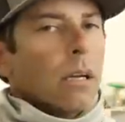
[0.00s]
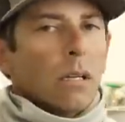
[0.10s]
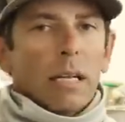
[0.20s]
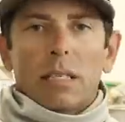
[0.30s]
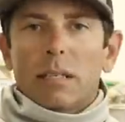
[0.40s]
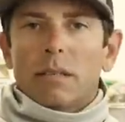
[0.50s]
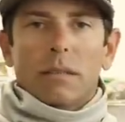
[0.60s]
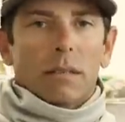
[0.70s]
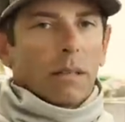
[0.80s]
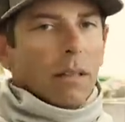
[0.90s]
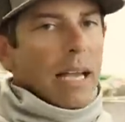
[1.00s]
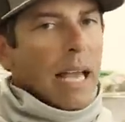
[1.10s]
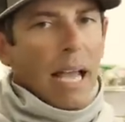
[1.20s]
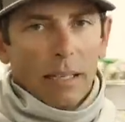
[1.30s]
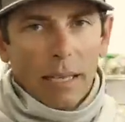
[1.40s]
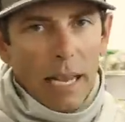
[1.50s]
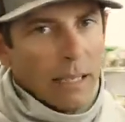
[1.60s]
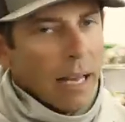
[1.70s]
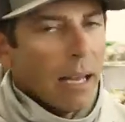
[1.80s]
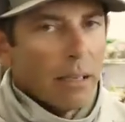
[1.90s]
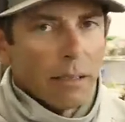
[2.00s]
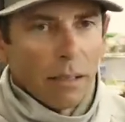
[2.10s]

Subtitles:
Listen, they can't take that.